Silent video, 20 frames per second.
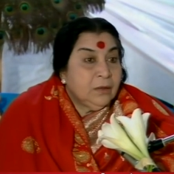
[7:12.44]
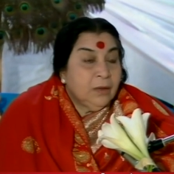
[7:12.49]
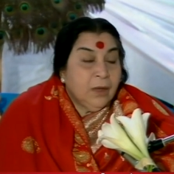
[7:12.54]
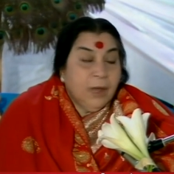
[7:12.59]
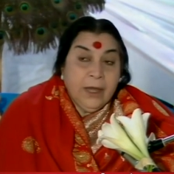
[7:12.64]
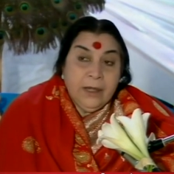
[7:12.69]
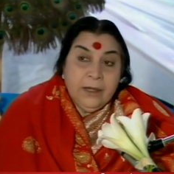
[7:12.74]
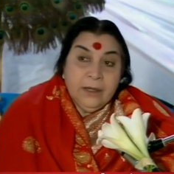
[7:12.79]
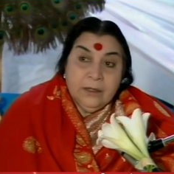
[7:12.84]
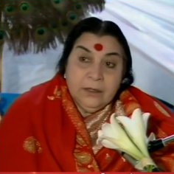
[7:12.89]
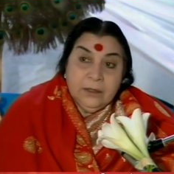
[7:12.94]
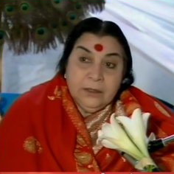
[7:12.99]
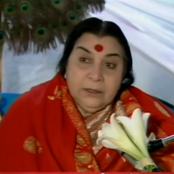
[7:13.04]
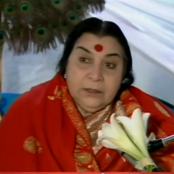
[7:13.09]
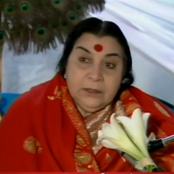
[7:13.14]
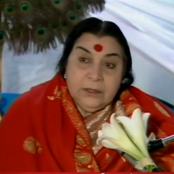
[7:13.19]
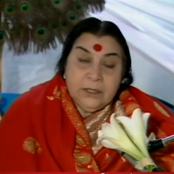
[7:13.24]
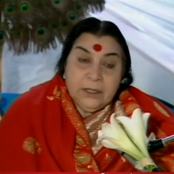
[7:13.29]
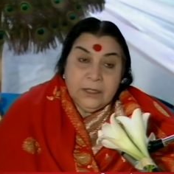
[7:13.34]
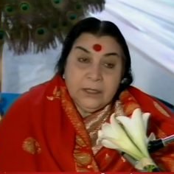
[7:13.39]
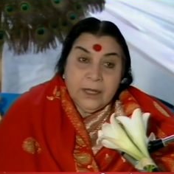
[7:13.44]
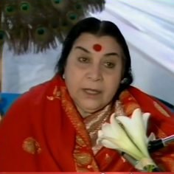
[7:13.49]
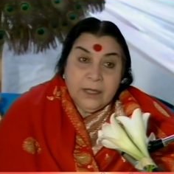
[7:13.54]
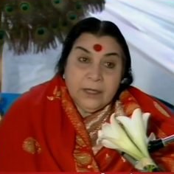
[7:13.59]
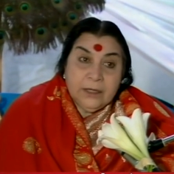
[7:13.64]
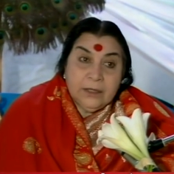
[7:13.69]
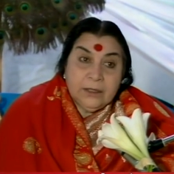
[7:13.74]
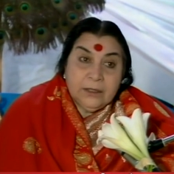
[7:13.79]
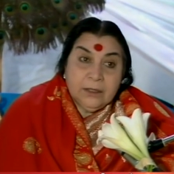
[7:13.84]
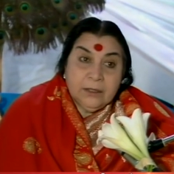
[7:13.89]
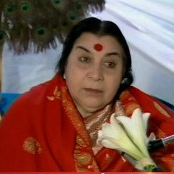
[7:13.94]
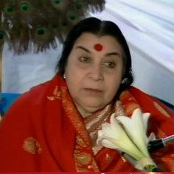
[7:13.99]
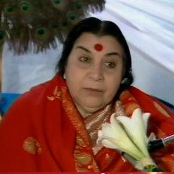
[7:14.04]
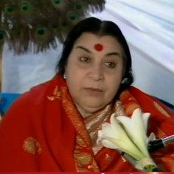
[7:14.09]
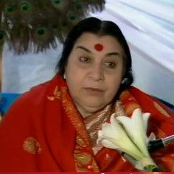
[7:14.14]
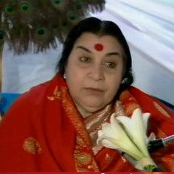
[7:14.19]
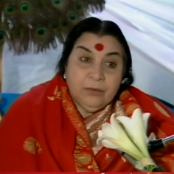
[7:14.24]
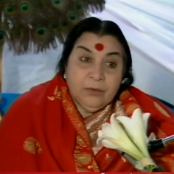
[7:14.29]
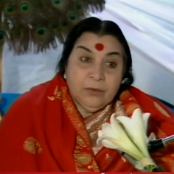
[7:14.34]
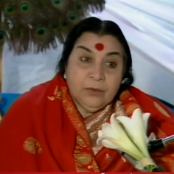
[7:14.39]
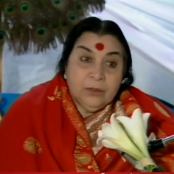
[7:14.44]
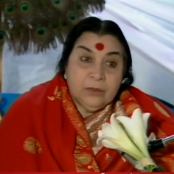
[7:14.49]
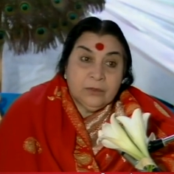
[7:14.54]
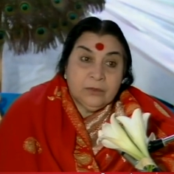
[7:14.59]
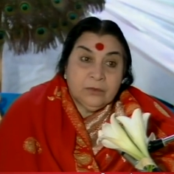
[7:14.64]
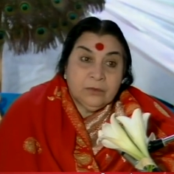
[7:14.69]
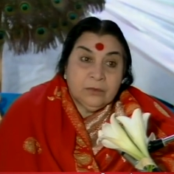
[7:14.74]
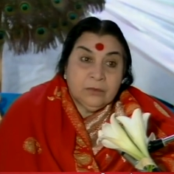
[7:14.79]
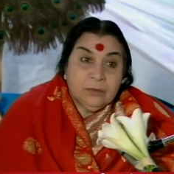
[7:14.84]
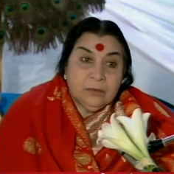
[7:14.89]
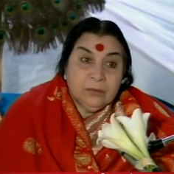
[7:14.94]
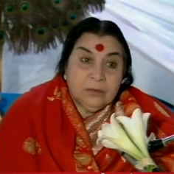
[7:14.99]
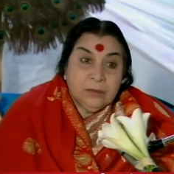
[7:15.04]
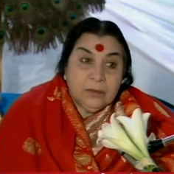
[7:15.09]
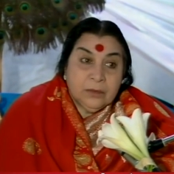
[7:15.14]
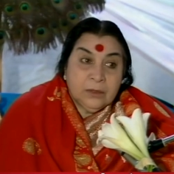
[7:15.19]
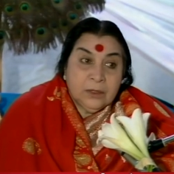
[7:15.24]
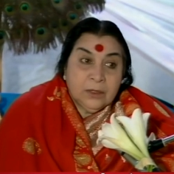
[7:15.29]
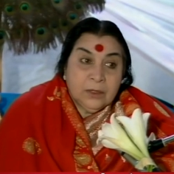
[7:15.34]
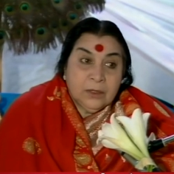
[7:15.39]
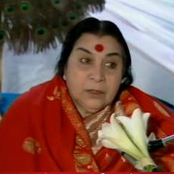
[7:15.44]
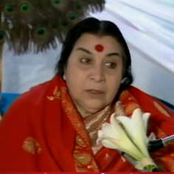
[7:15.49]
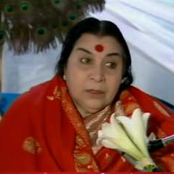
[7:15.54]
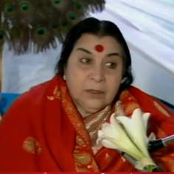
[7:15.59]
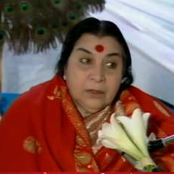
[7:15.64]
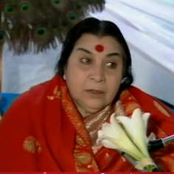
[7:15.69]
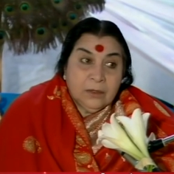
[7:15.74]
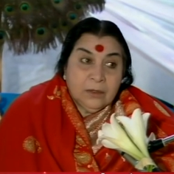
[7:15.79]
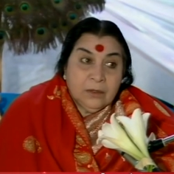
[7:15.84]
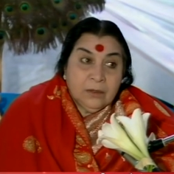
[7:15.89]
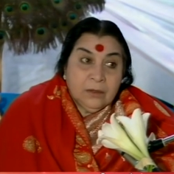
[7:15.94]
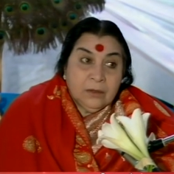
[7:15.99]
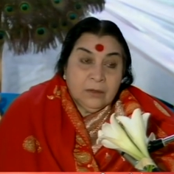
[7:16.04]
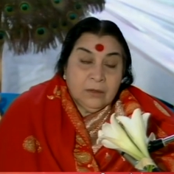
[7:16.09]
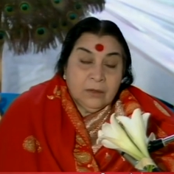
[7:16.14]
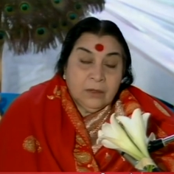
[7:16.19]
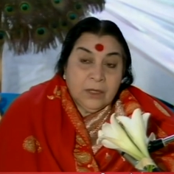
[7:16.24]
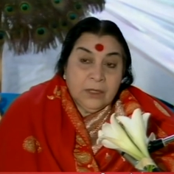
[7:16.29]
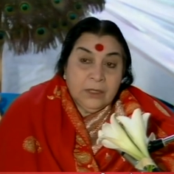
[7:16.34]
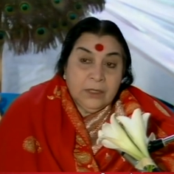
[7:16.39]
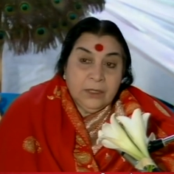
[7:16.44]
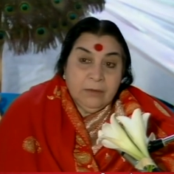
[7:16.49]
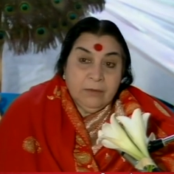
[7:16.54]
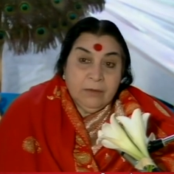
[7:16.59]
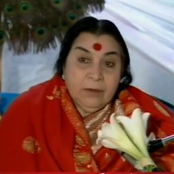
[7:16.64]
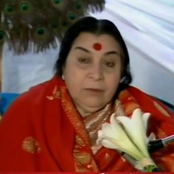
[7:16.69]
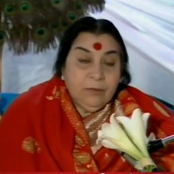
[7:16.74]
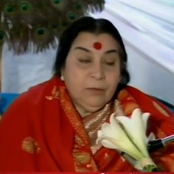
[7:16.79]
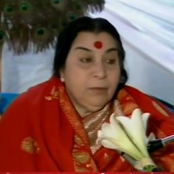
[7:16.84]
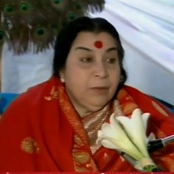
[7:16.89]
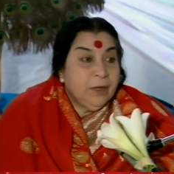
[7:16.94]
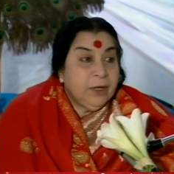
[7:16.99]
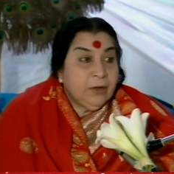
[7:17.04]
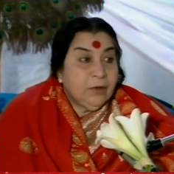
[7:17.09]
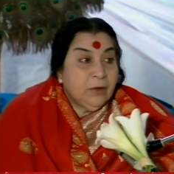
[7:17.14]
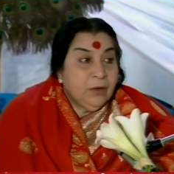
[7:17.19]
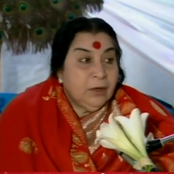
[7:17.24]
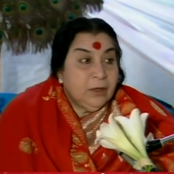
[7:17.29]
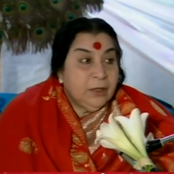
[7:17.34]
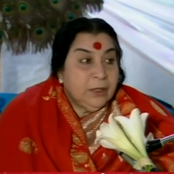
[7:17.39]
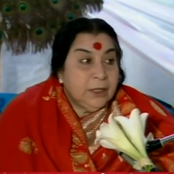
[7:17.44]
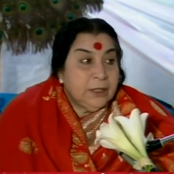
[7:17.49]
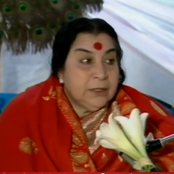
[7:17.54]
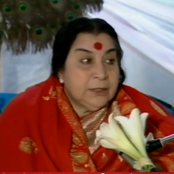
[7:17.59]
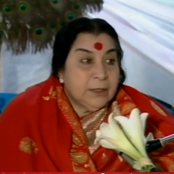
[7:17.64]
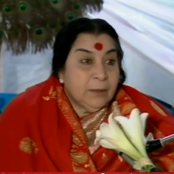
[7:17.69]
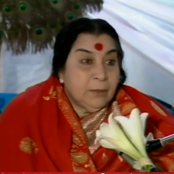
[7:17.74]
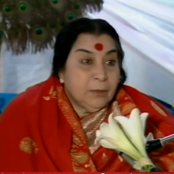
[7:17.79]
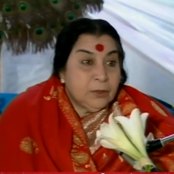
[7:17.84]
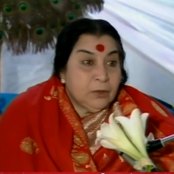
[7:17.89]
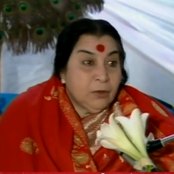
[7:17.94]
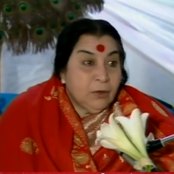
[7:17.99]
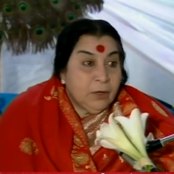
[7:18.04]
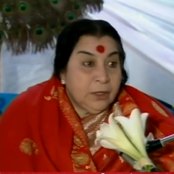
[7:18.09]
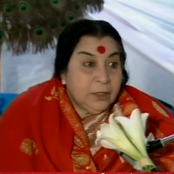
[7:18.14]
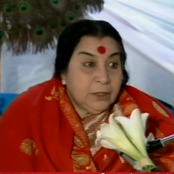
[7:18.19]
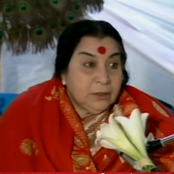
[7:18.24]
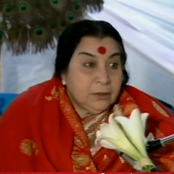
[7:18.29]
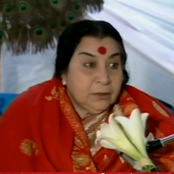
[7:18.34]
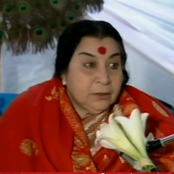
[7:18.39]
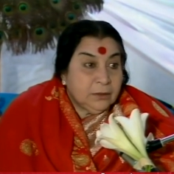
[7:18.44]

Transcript: I had heard this attack had come before also, and there were women called as Amazonic.